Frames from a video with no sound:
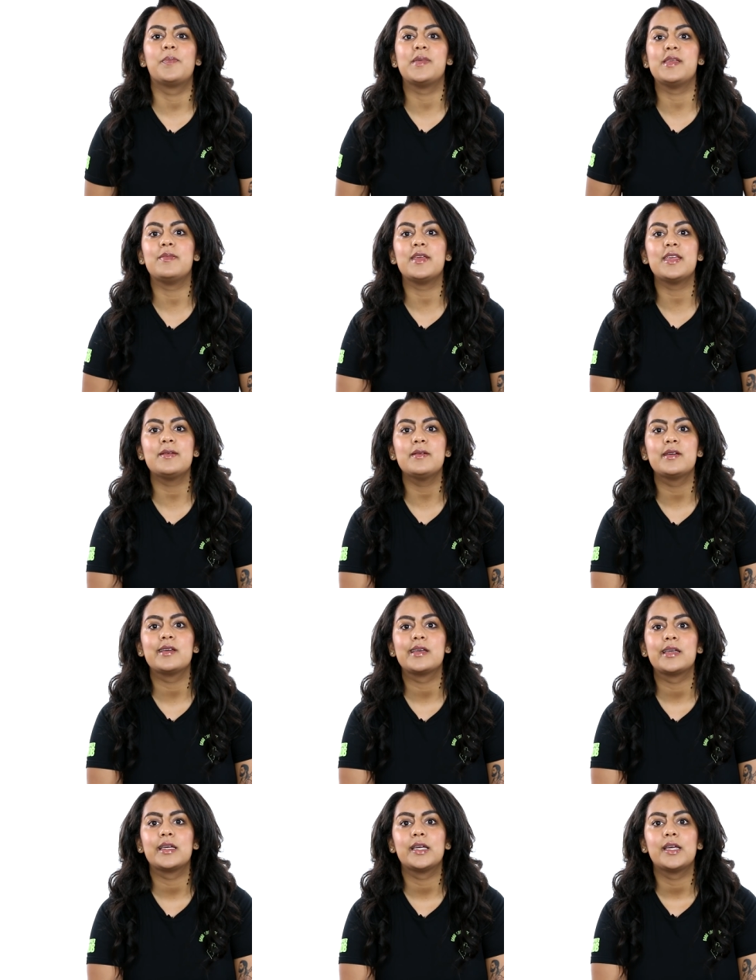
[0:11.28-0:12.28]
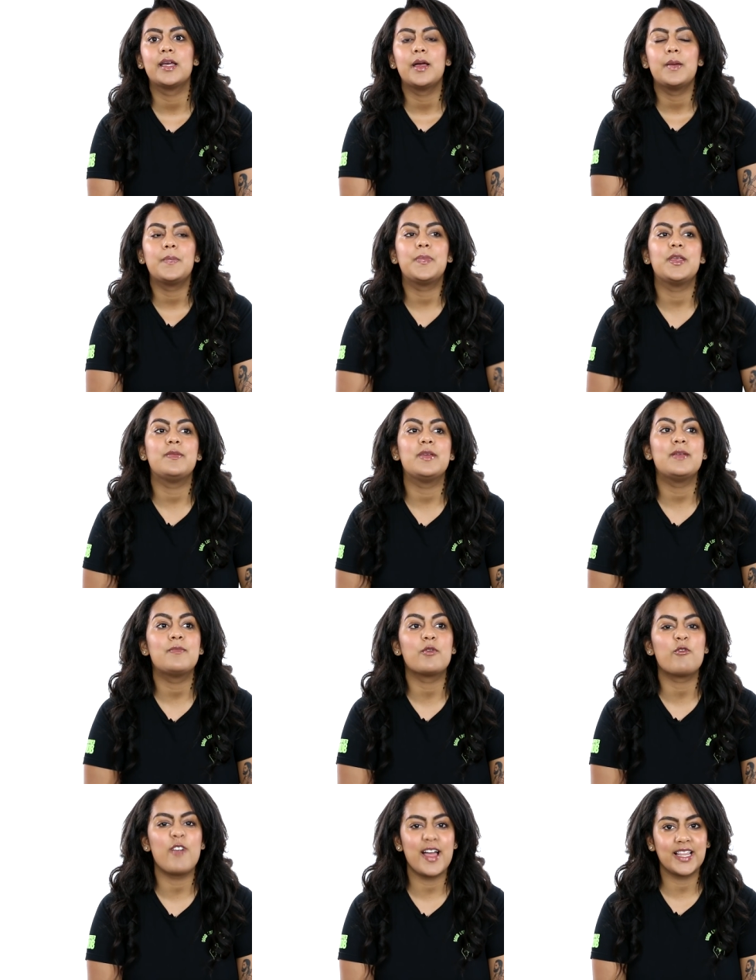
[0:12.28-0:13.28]
do you pronounce your last name? Bibi
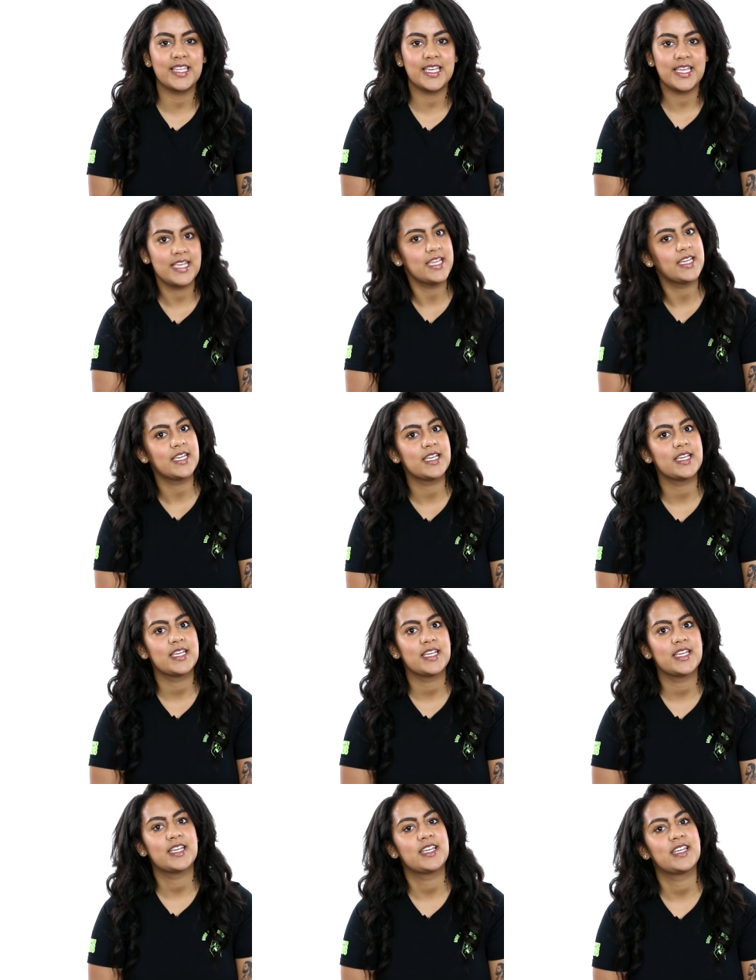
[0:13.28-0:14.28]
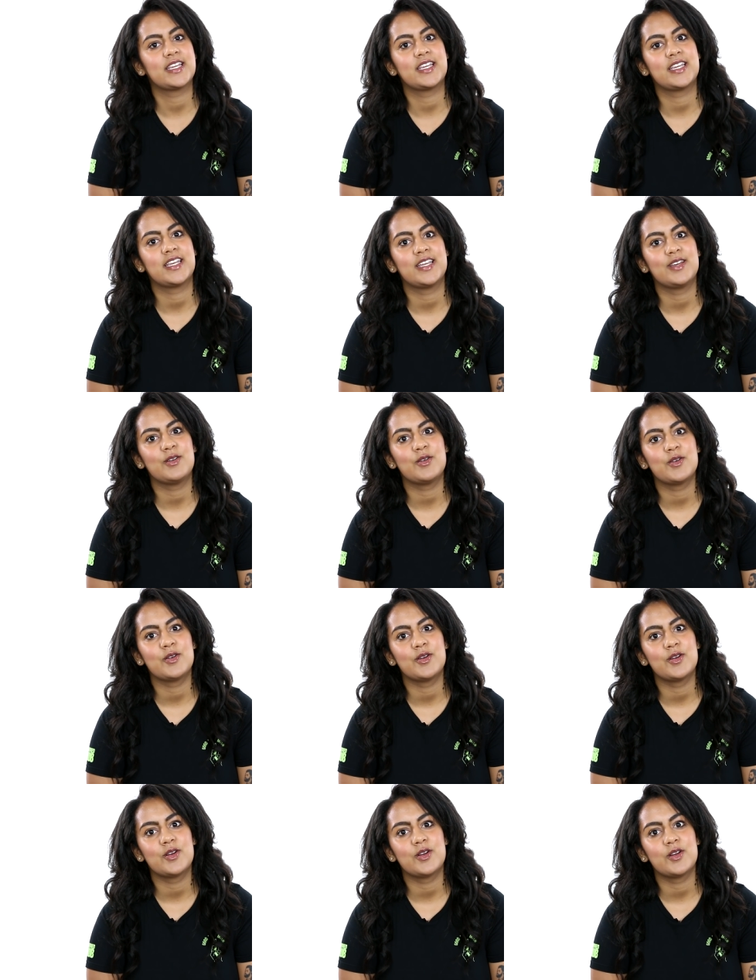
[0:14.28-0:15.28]
Borelli. Borelli, okay. Do people
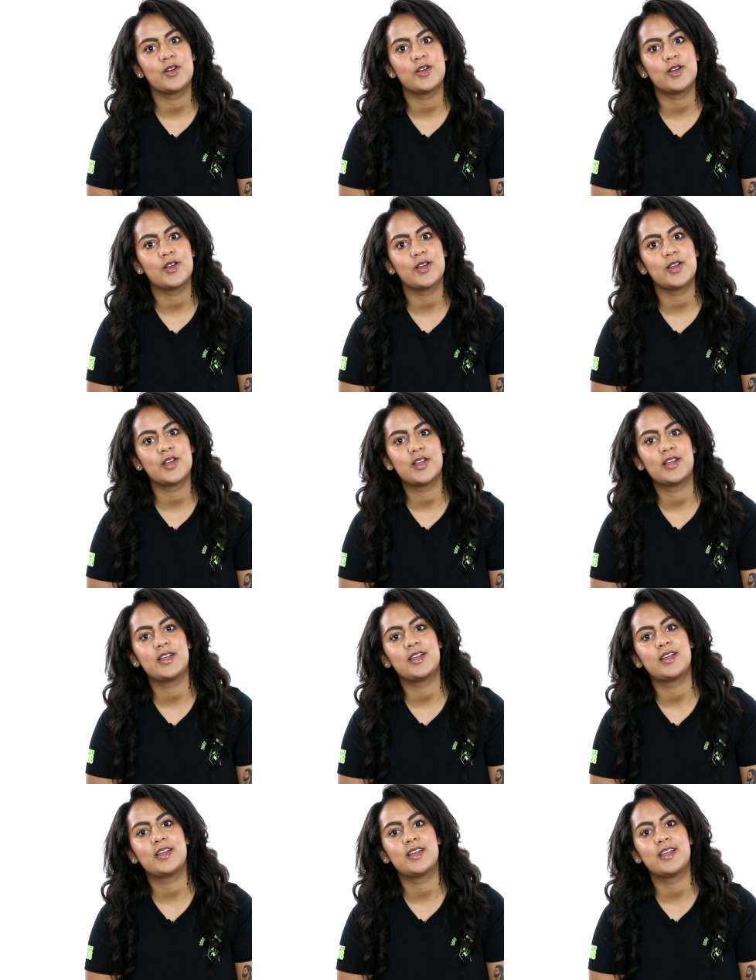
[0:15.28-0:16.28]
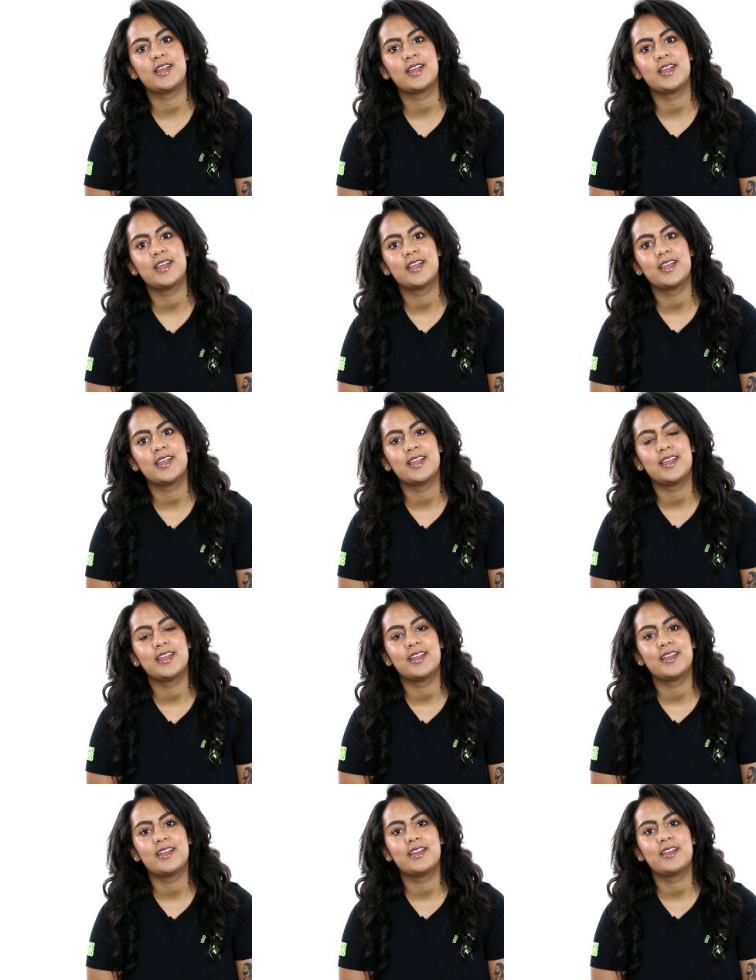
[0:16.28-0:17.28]
ever mispronounce it or
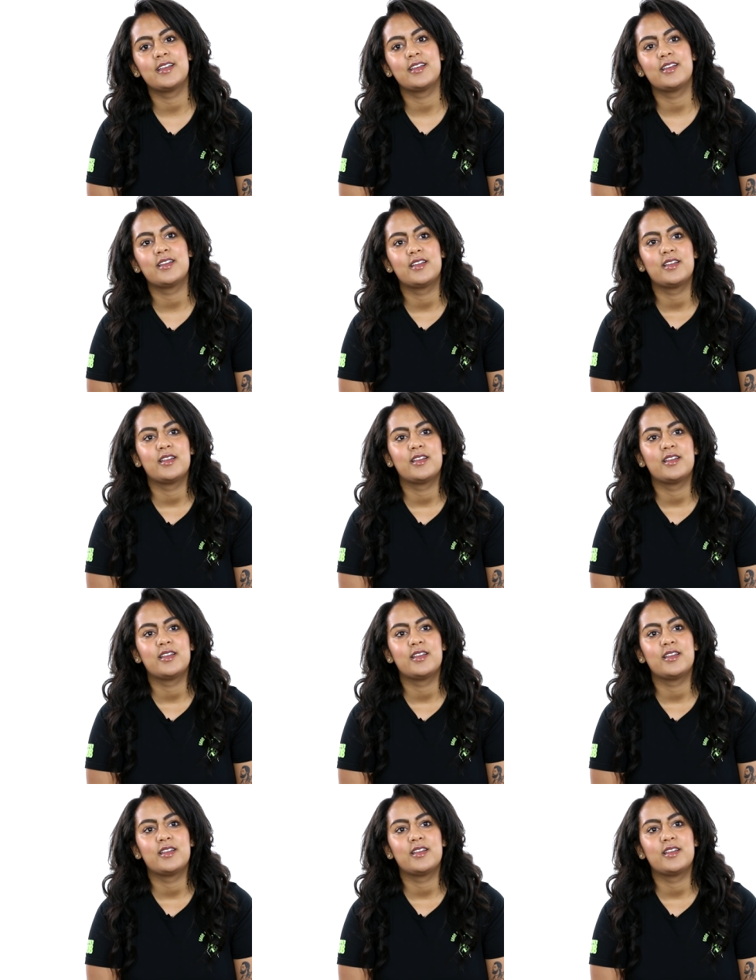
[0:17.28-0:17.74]
misspell it?